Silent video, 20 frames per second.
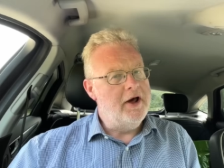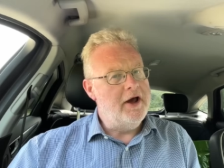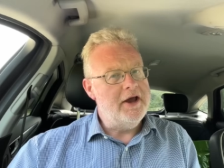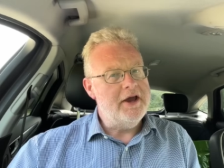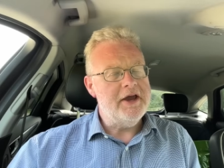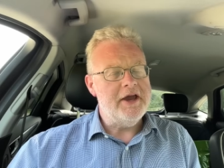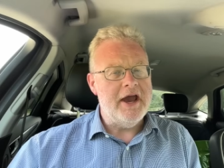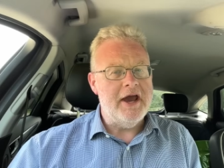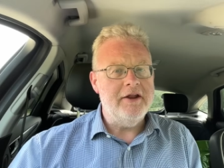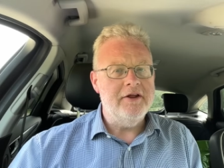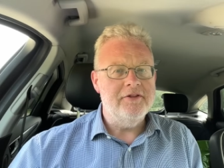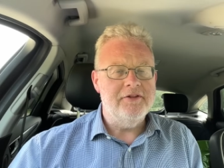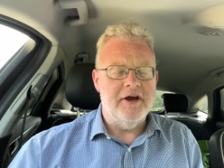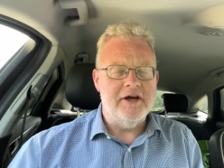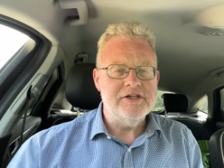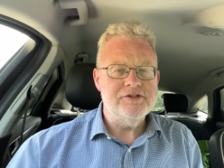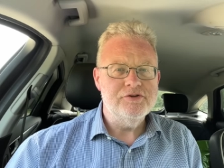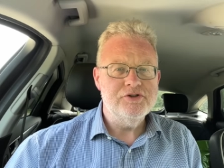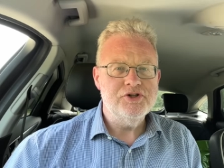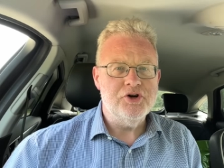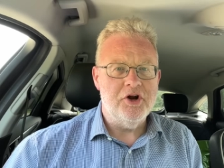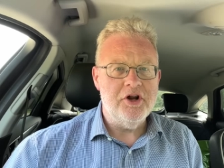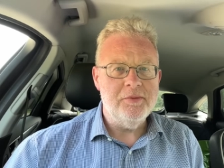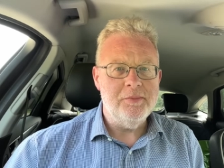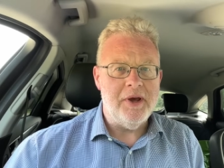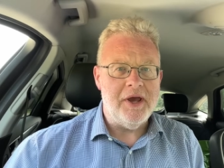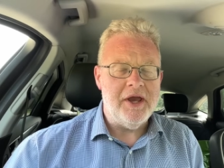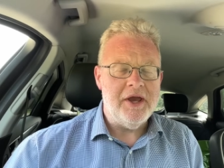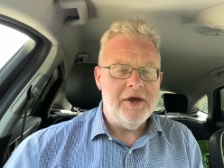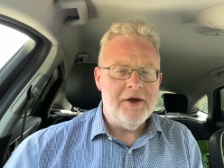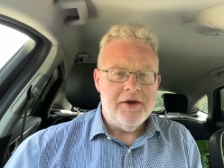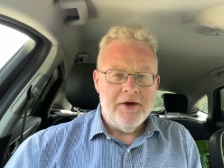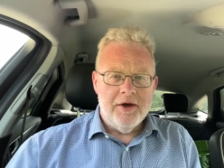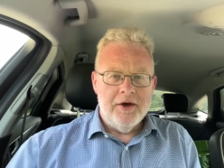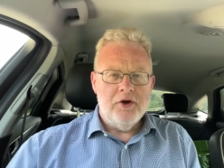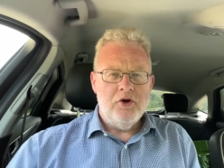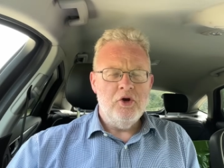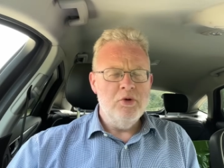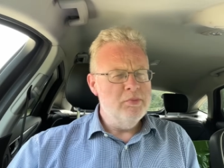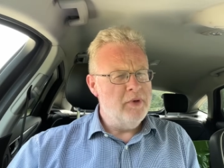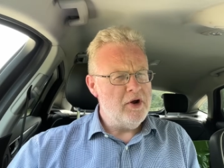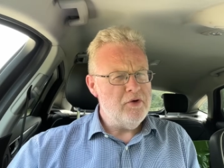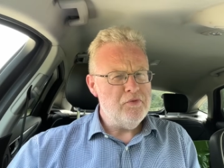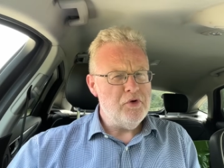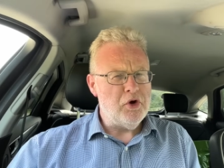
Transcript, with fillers: hi again, and thanks for joining me. You might